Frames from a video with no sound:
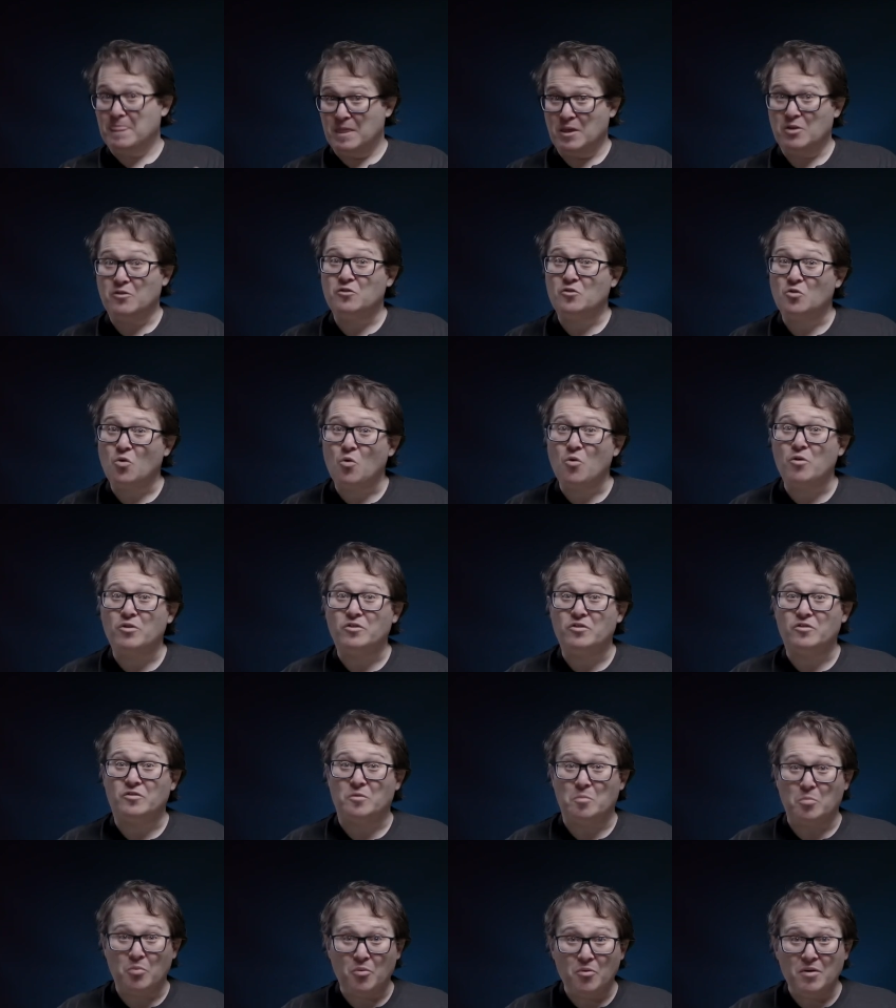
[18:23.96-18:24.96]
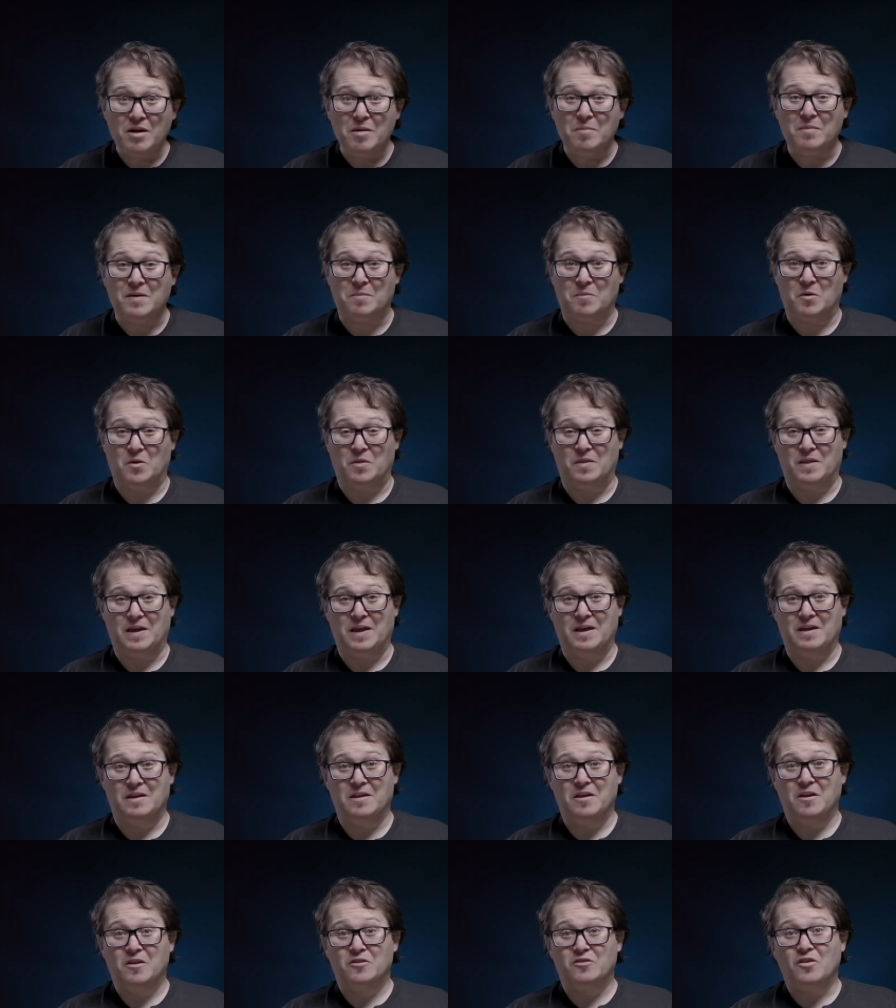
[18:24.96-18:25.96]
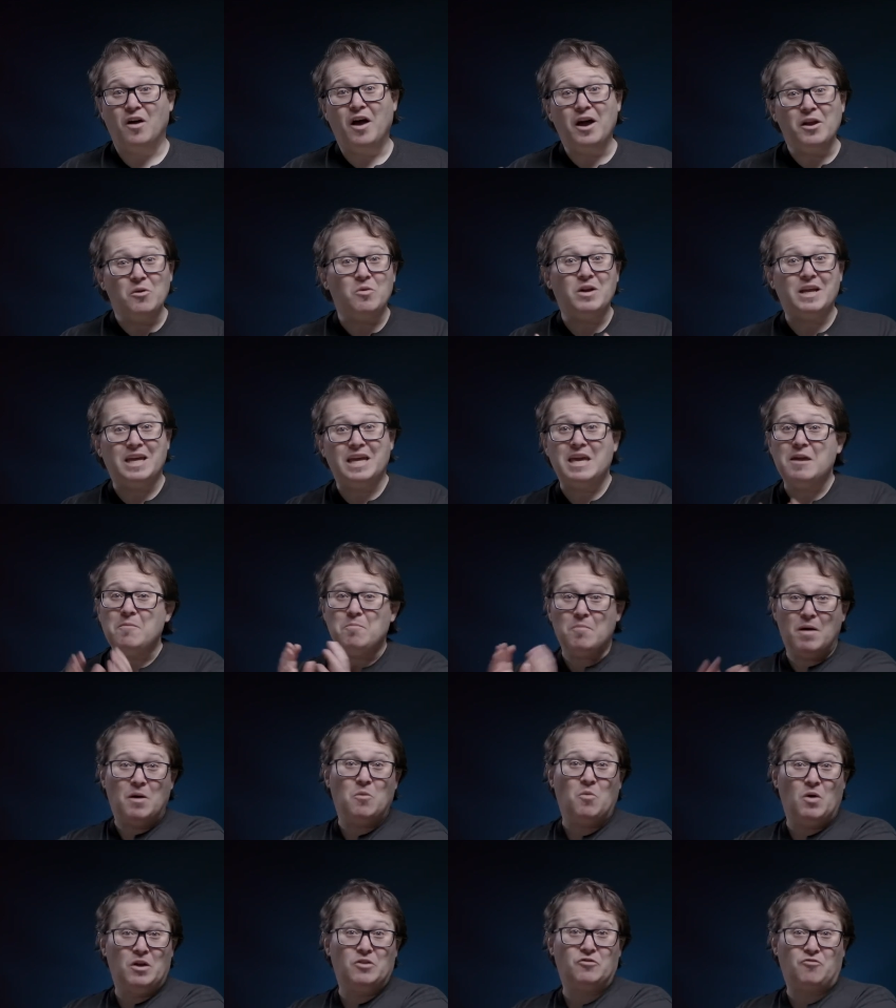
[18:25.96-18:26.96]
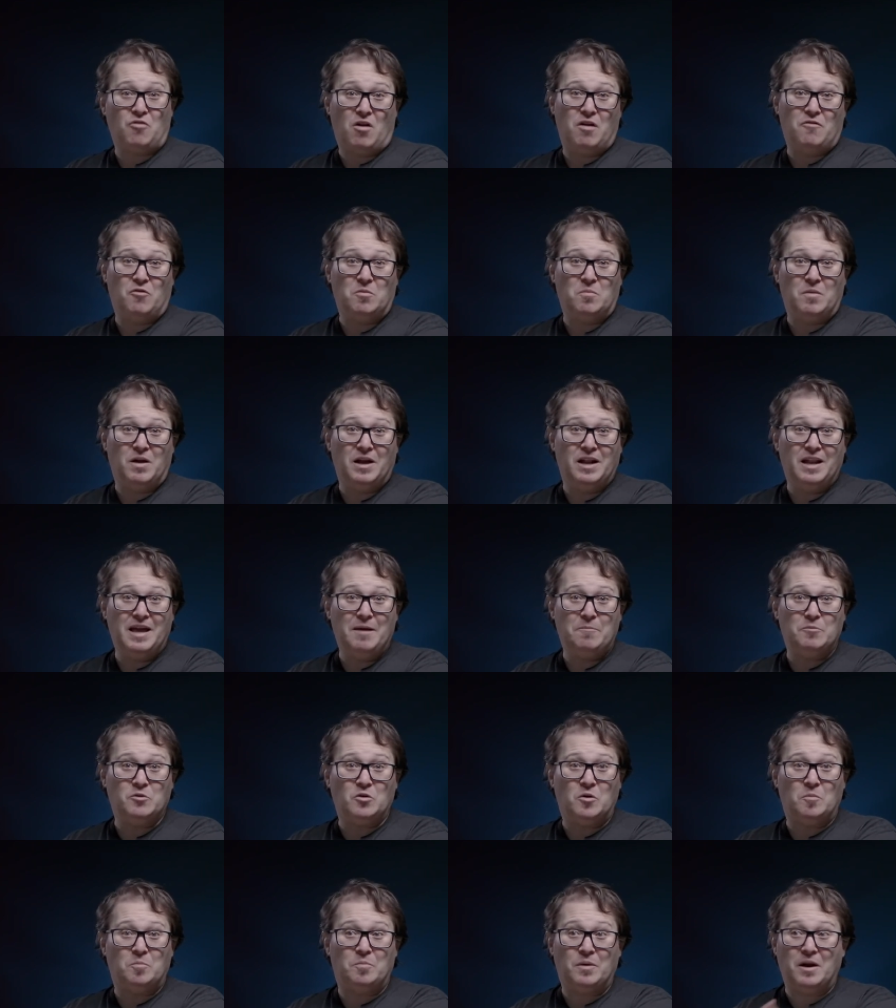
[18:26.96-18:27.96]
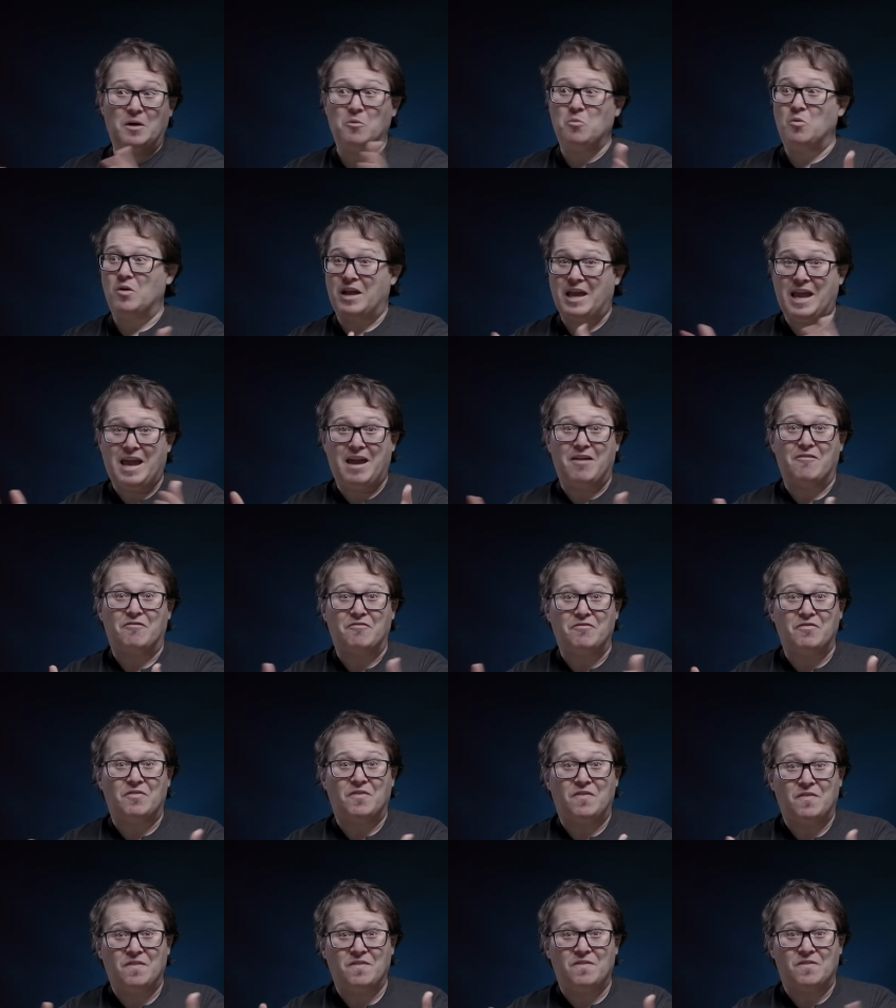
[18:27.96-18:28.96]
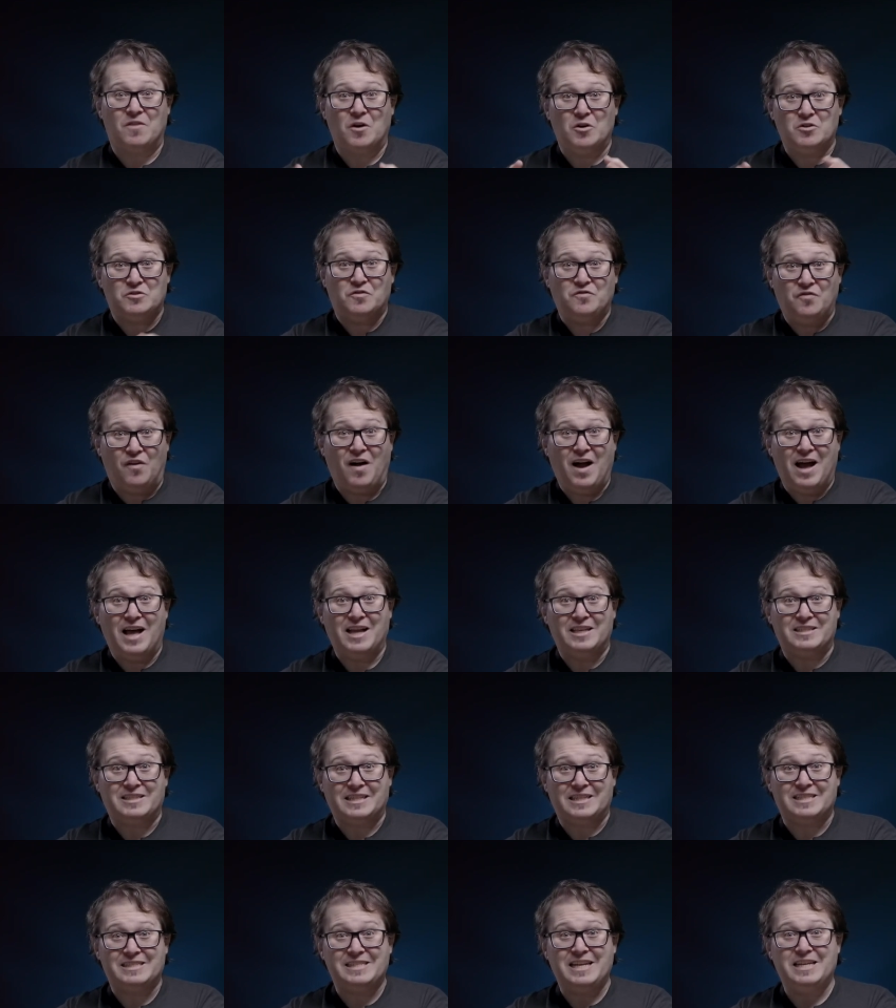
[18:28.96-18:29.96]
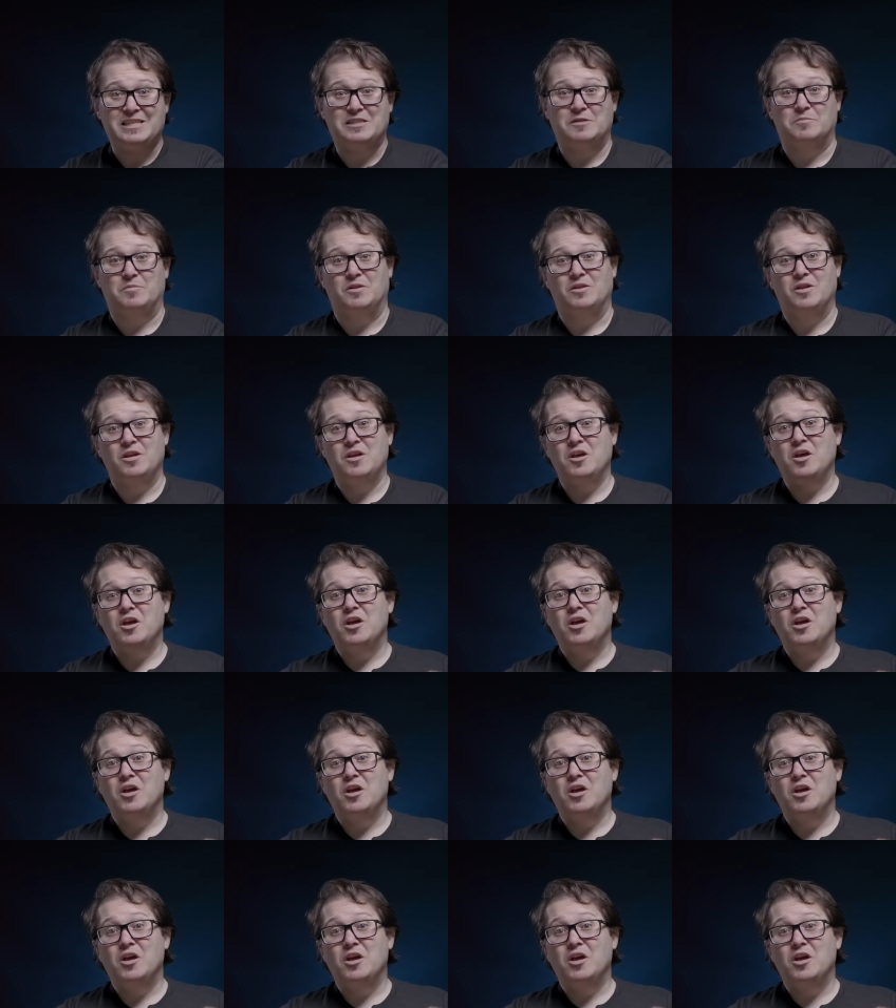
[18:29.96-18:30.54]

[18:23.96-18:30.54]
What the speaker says: storage is a premium on there. So I don't want to keep my OneDrive on my laptop, but I want to have those files accessible.